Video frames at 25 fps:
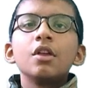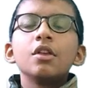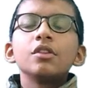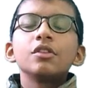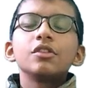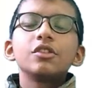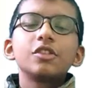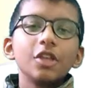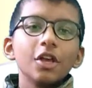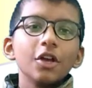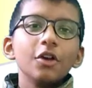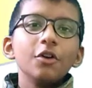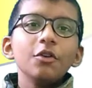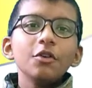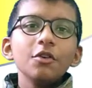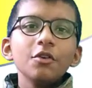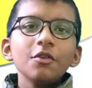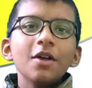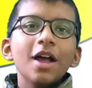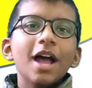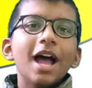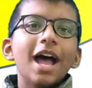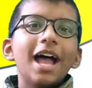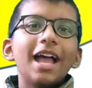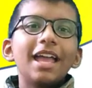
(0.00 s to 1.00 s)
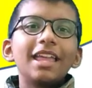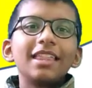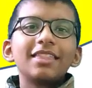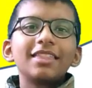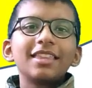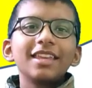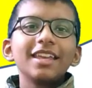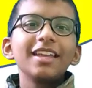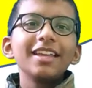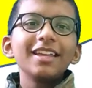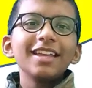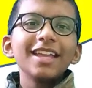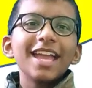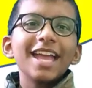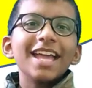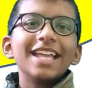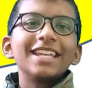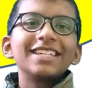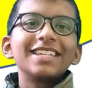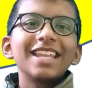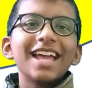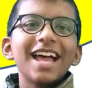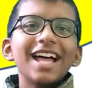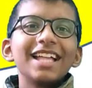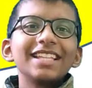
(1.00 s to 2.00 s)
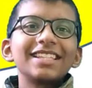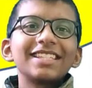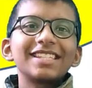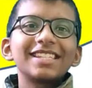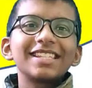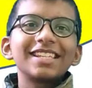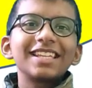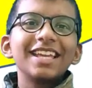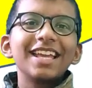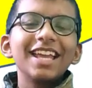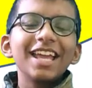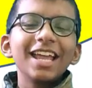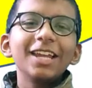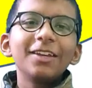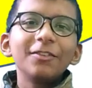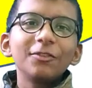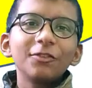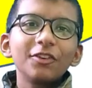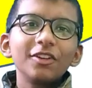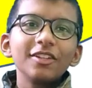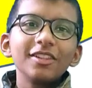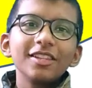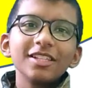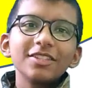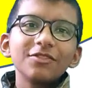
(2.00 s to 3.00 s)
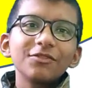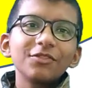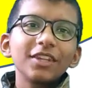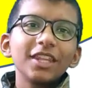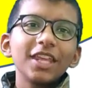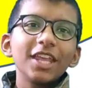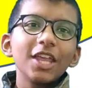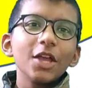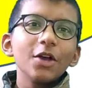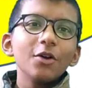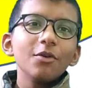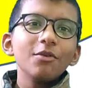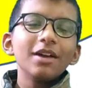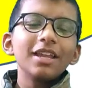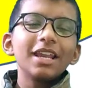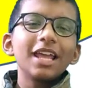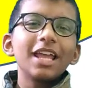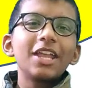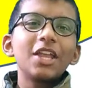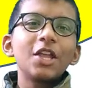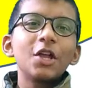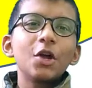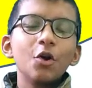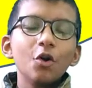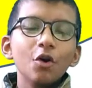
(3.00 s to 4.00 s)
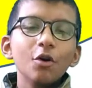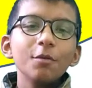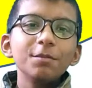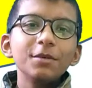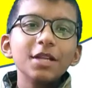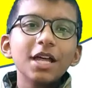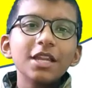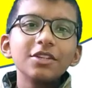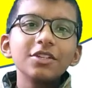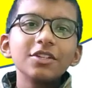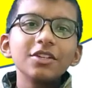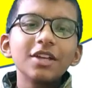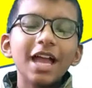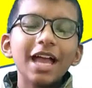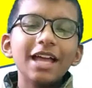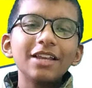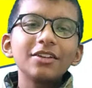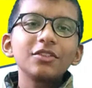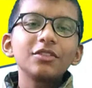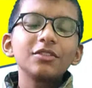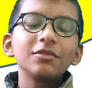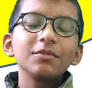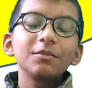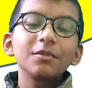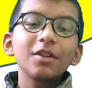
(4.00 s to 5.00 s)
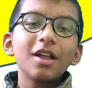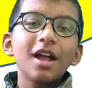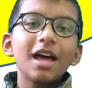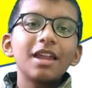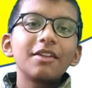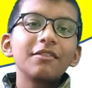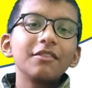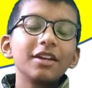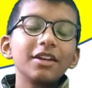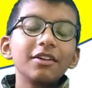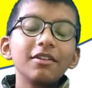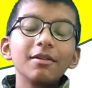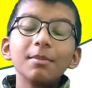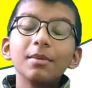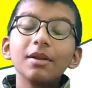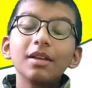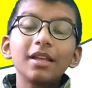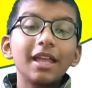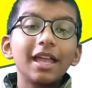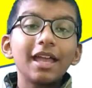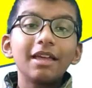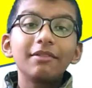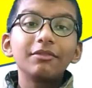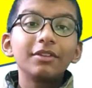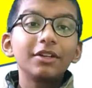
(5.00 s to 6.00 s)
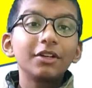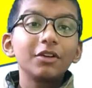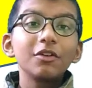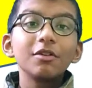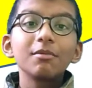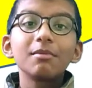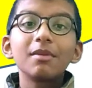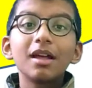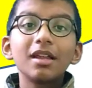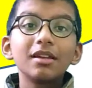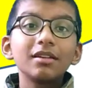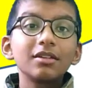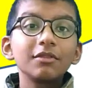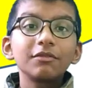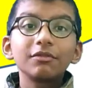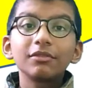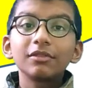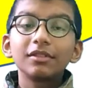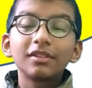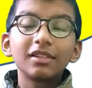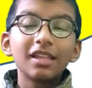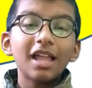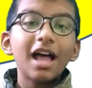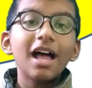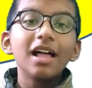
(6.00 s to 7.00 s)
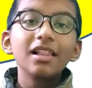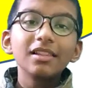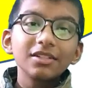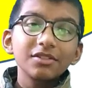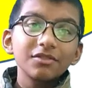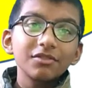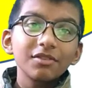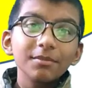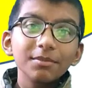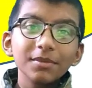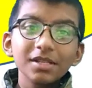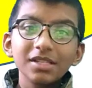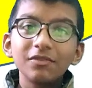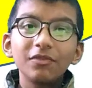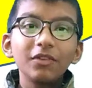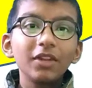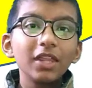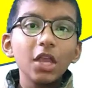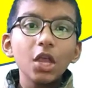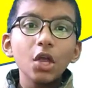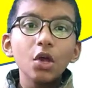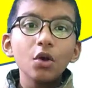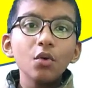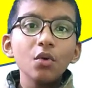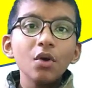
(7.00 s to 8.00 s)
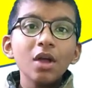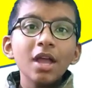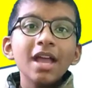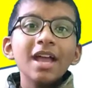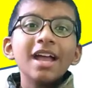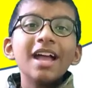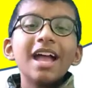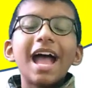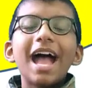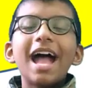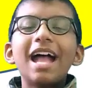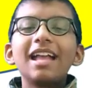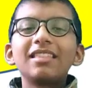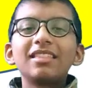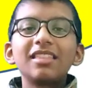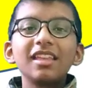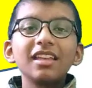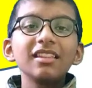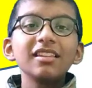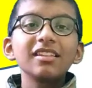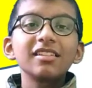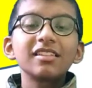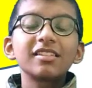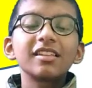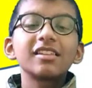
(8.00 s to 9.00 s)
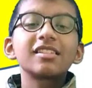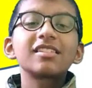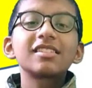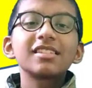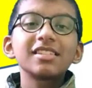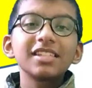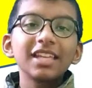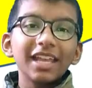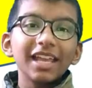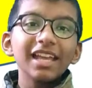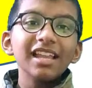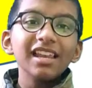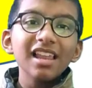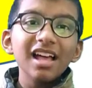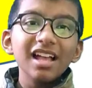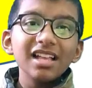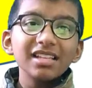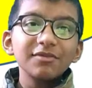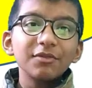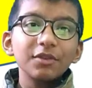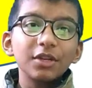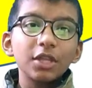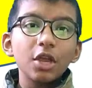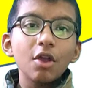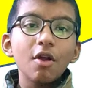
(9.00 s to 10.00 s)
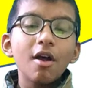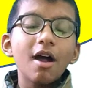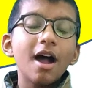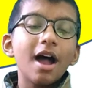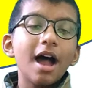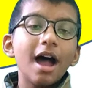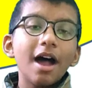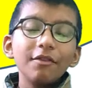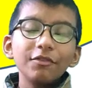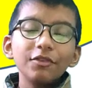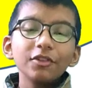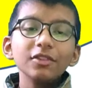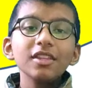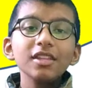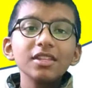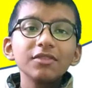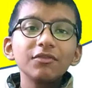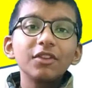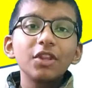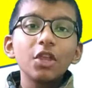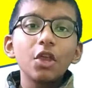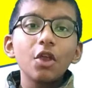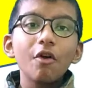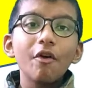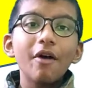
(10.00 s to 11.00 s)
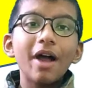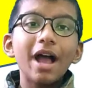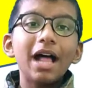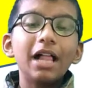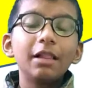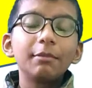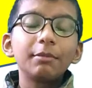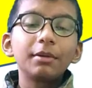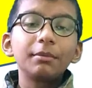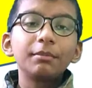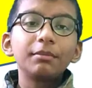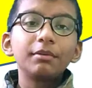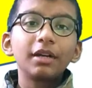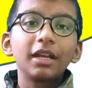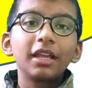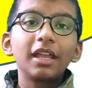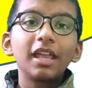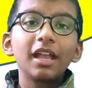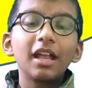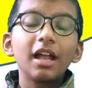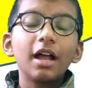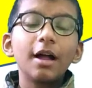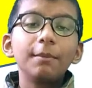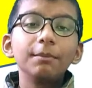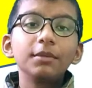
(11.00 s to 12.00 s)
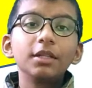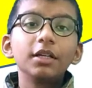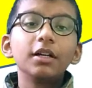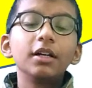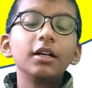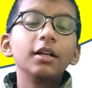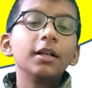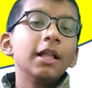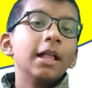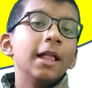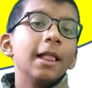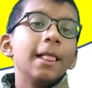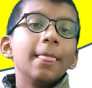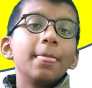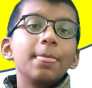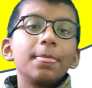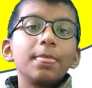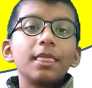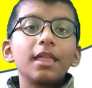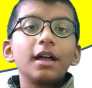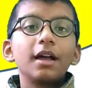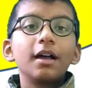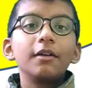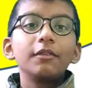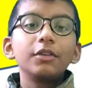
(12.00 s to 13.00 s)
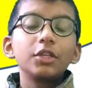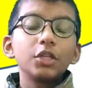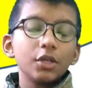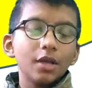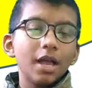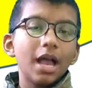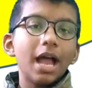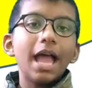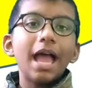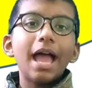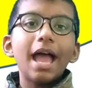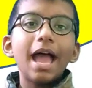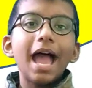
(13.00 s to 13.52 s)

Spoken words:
So I think that's it for this video, and I hope that you had got a very good amount of knowledge from this video. I think this is the second last video. After this video, I'll be bringing up the